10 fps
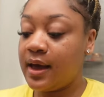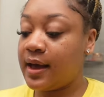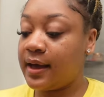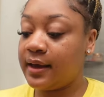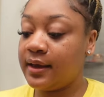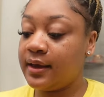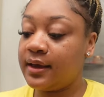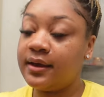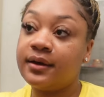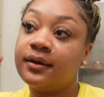I
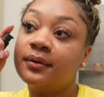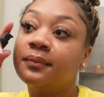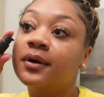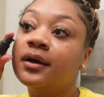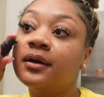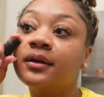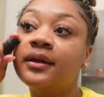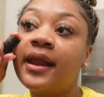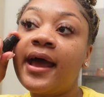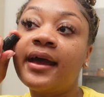am
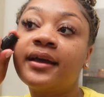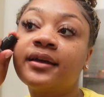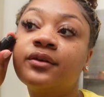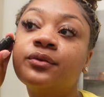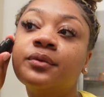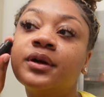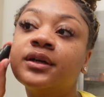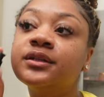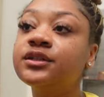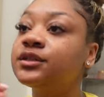not in a
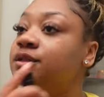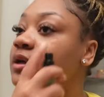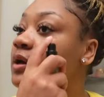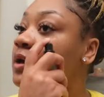rush,